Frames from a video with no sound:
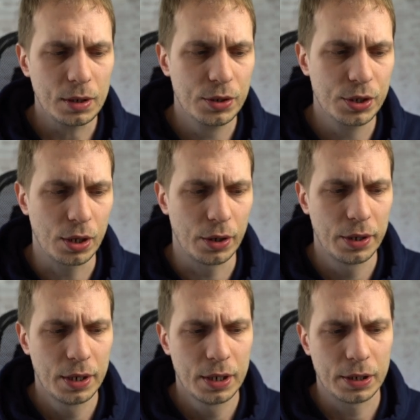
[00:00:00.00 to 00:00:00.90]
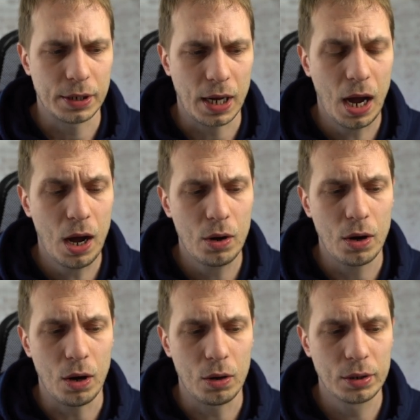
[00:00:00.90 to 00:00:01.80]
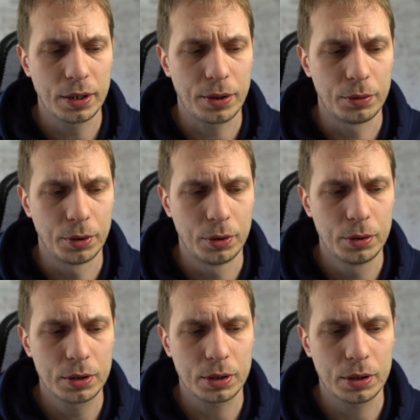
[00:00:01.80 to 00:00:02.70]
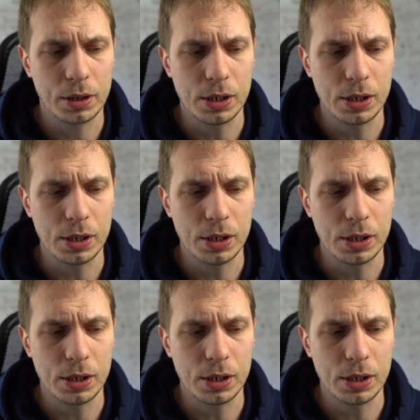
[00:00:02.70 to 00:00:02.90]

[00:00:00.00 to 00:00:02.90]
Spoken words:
So now only the root